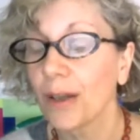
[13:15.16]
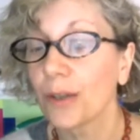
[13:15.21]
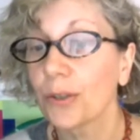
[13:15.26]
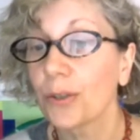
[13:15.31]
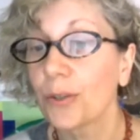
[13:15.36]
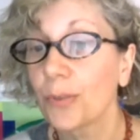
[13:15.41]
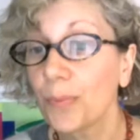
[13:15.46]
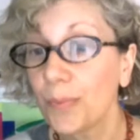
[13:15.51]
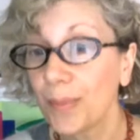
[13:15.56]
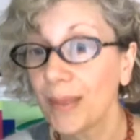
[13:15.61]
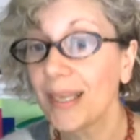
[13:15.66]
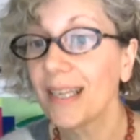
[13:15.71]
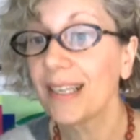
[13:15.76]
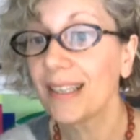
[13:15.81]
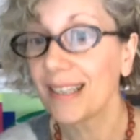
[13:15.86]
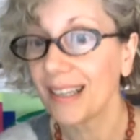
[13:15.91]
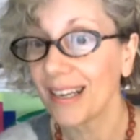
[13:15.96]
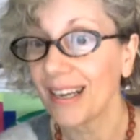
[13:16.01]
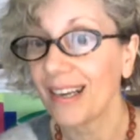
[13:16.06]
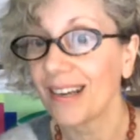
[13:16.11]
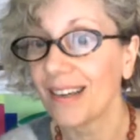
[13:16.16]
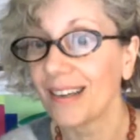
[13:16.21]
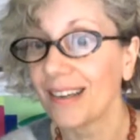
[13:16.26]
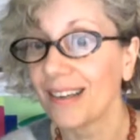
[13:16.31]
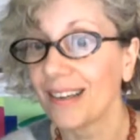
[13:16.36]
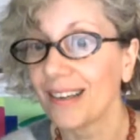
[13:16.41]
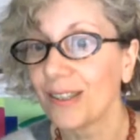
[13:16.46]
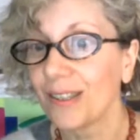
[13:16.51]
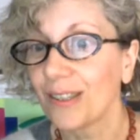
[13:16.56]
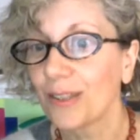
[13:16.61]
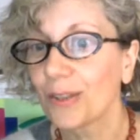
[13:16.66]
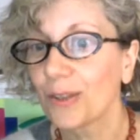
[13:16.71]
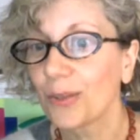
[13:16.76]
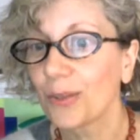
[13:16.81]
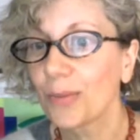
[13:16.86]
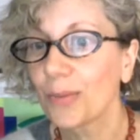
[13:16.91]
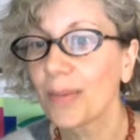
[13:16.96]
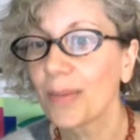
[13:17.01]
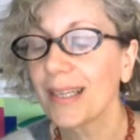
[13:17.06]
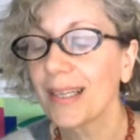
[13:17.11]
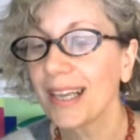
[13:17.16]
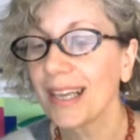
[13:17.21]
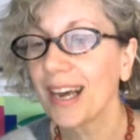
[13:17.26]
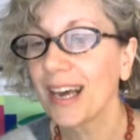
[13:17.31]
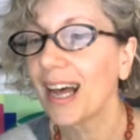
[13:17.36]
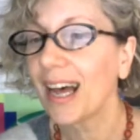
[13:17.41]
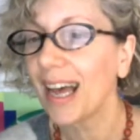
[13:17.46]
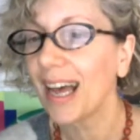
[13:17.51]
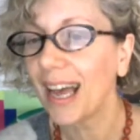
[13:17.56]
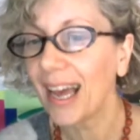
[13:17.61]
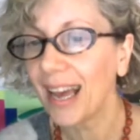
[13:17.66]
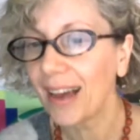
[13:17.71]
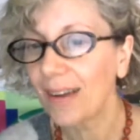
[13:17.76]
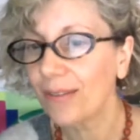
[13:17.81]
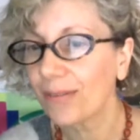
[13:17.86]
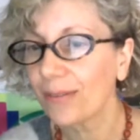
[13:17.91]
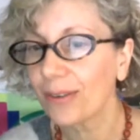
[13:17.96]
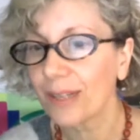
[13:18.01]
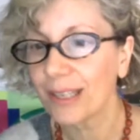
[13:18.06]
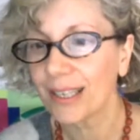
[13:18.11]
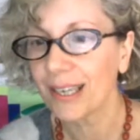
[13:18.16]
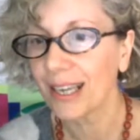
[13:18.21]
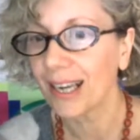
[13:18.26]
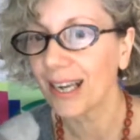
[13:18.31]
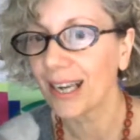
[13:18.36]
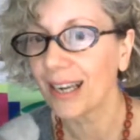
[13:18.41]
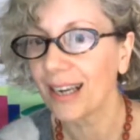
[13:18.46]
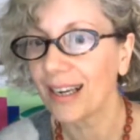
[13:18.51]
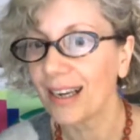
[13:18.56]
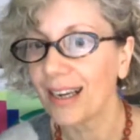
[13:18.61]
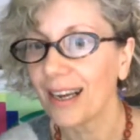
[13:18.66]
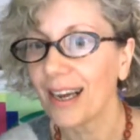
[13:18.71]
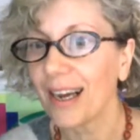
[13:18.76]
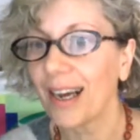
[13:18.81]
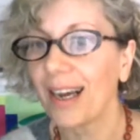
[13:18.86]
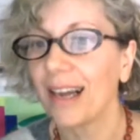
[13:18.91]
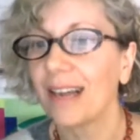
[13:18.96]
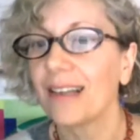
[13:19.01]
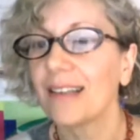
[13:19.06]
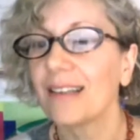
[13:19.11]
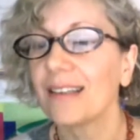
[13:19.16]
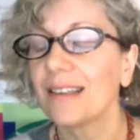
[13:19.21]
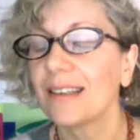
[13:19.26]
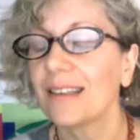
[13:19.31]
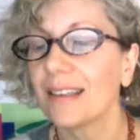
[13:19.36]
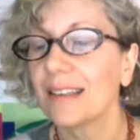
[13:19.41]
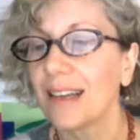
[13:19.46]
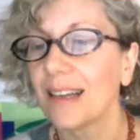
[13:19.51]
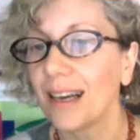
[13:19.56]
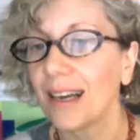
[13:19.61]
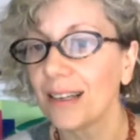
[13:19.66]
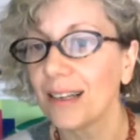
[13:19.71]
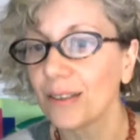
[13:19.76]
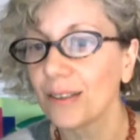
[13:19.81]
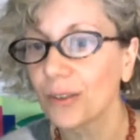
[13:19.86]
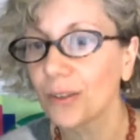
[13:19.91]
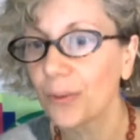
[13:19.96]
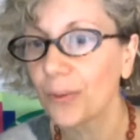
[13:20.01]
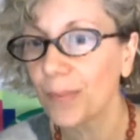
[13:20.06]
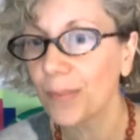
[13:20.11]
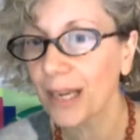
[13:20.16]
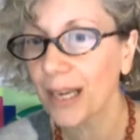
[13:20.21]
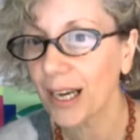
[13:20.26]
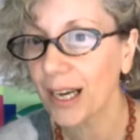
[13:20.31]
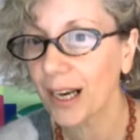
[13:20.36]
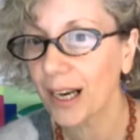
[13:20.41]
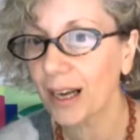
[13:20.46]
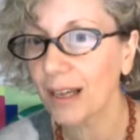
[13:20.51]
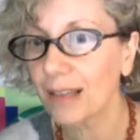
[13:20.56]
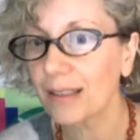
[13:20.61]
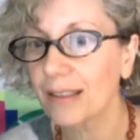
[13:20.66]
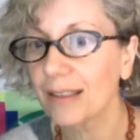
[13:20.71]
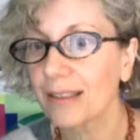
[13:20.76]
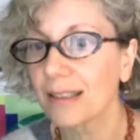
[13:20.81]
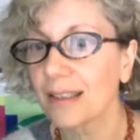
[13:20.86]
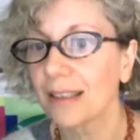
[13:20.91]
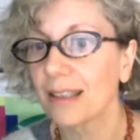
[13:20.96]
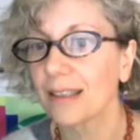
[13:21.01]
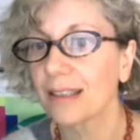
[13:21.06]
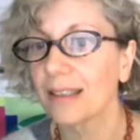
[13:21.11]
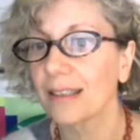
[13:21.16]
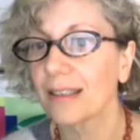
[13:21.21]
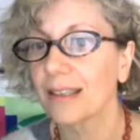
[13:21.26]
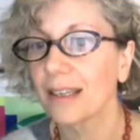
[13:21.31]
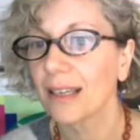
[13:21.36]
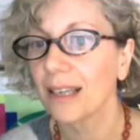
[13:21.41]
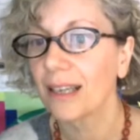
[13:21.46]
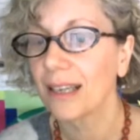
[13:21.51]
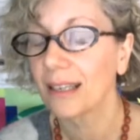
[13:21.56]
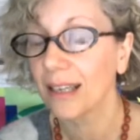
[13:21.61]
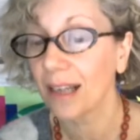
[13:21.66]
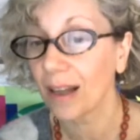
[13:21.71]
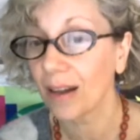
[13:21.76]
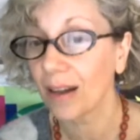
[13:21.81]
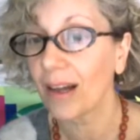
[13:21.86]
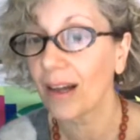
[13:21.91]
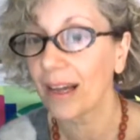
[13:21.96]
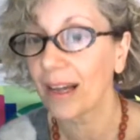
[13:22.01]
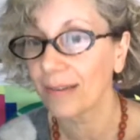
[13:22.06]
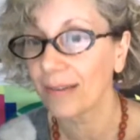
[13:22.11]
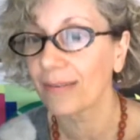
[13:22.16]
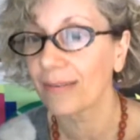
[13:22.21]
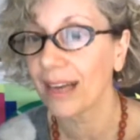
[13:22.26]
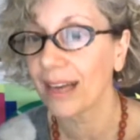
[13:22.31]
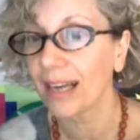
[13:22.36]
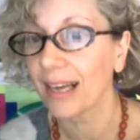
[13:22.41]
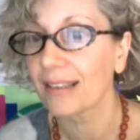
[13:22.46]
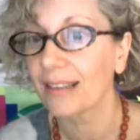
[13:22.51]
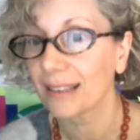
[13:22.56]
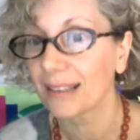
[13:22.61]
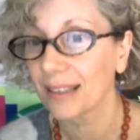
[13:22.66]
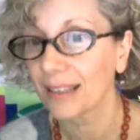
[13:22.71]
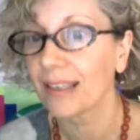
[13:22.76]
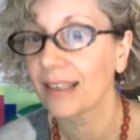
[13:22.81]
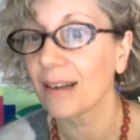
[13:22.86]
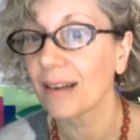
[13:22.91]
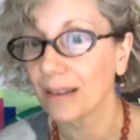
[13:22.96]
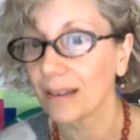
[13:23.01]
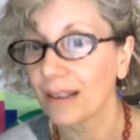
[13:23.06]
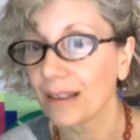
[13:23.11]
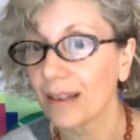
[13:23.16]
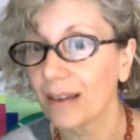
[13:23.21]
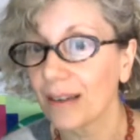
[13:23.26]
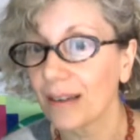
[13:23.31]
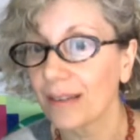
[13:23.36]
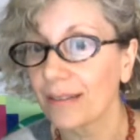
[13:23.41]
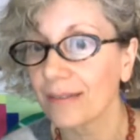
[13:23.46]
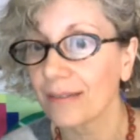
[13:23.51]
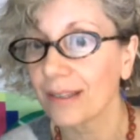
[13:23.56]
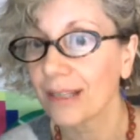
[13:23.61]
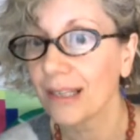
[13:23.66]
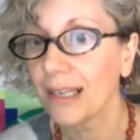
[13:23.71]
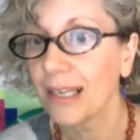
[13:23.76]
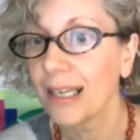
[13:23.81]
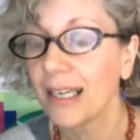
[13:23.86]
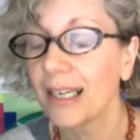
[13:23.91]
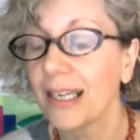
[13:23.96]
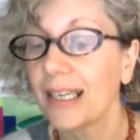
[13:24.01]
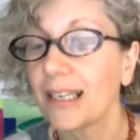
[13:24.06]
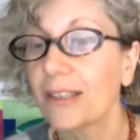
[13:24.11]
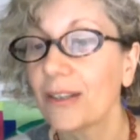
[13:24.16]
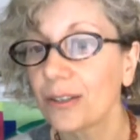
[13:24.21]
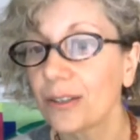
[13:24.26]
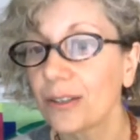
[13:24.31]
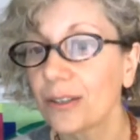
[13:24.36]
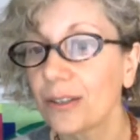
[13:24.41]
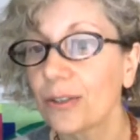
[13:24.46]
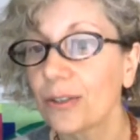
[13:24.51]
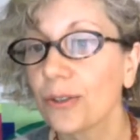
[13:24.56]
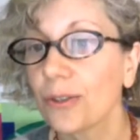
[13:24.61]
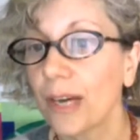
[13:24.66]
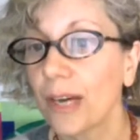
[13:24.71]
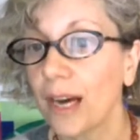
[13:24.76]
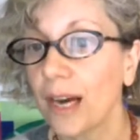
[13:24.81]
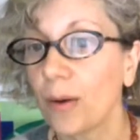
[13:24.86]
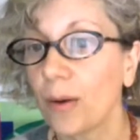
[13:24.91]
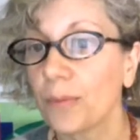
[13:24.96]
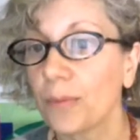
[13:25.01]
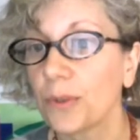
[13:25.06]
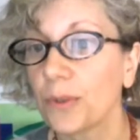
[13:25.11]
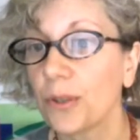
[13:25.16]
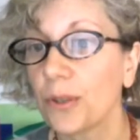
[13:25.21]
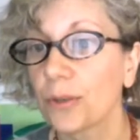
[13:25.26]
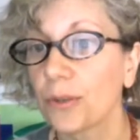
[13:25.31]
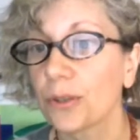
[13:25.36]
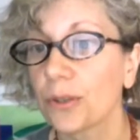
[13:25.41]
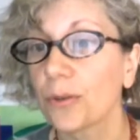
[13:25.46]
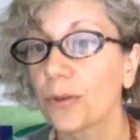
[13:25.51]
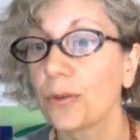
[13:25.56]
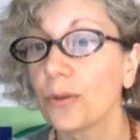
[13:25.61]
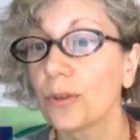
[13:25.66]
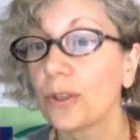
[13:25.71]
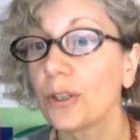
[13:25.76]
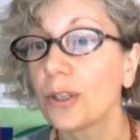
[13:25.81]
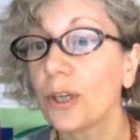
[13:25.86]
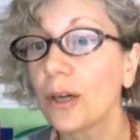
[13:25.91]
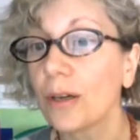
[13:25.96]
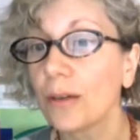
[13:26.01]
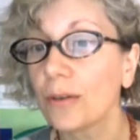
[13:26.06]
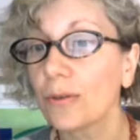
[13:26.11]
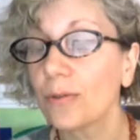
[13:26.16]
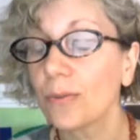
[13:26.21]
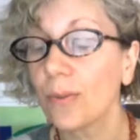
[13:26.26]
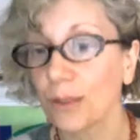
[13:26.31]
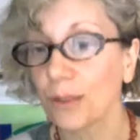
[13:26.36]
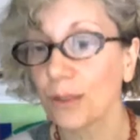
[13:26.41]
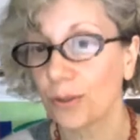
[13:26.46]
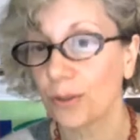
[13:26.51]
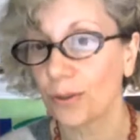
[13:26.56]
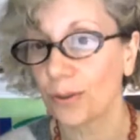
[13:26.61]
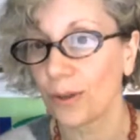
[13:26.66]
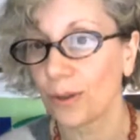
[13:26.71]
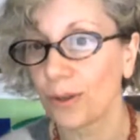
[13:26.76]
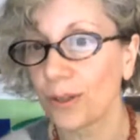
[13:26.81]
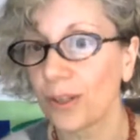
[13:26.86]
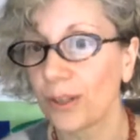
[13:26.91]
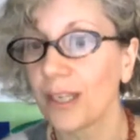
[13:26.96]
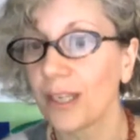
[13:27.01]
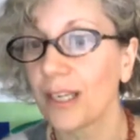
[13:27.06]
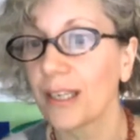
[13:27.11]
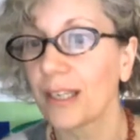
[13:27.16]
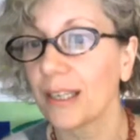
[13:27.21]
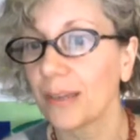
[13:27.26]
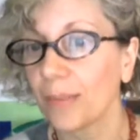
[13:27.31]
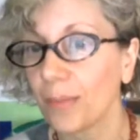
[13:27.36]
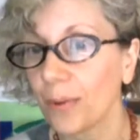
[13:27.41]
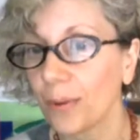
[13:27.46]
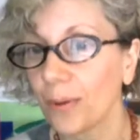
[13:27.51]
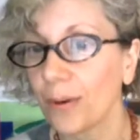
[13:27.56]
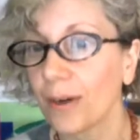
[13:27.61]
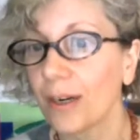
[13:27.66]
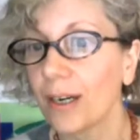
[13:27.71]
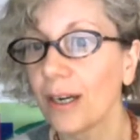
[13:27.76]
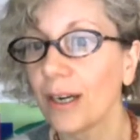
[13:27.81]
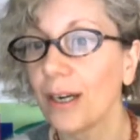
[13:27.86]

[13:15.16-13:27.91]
to be there every day, and to be constant in our affect, in our love, in order to help those who don't want to learn anymore,